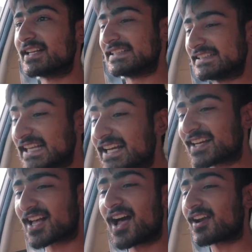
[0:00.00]
sick
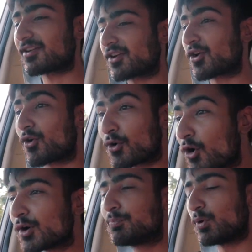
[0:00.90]
car,
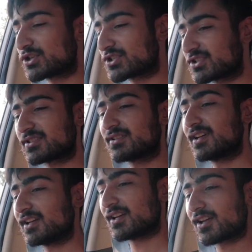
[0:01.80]
good push,
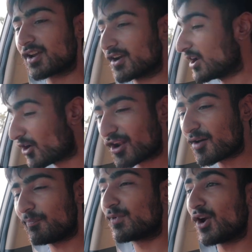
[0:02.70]
lot
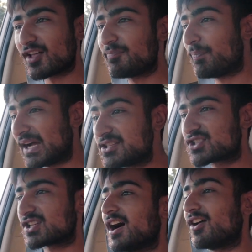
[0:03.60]
of
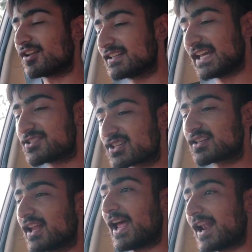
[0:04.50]
punch out of the engine,
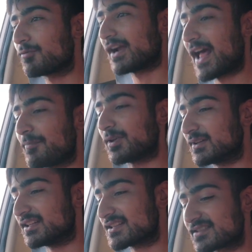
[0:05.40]
and I'm quite happy
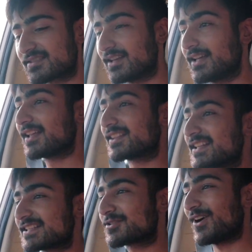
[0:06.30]
with this.
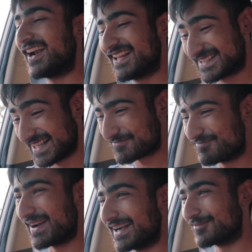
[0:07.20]
This is quite a sick
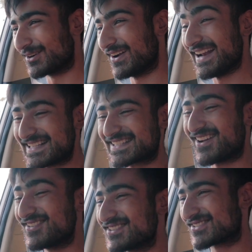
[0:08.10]
build, bro, and it
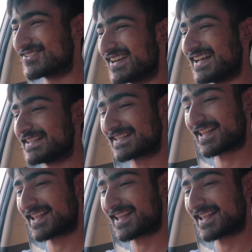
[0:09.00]
sounds so nice.